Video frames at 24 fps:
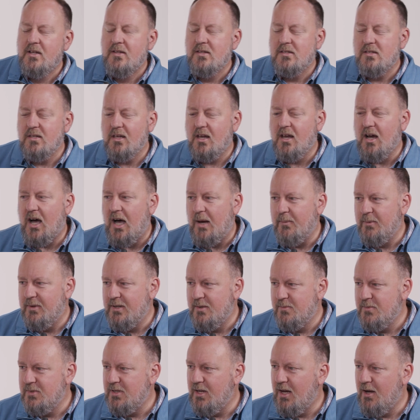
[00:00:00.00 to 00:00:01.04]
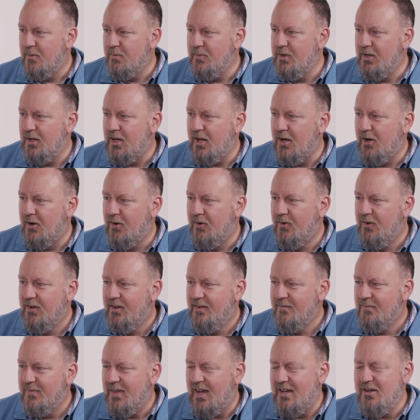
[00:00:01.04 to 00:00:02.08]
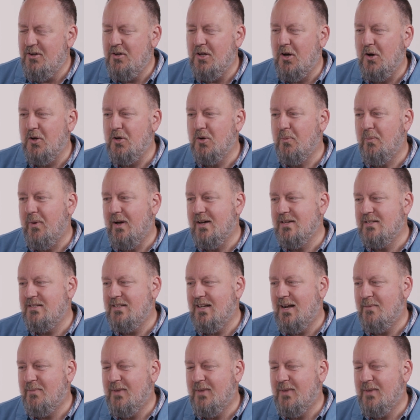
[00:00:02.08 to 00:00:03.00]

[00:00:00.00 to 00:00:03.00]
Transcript: So the cop comes up, and you're busted.